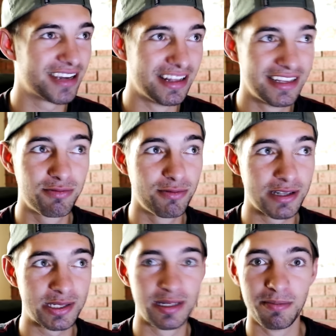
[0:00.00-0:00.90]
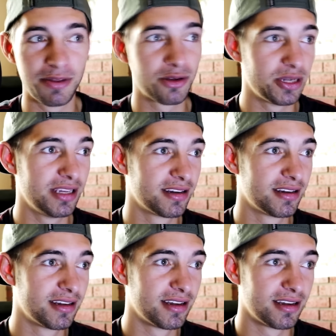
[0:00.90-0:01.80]
Okay, let's watch number three.
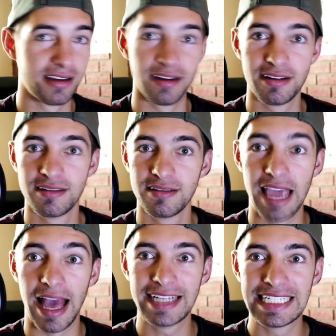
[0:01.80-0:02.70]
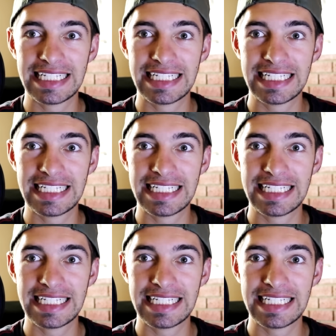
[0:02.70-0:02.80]
Yeah.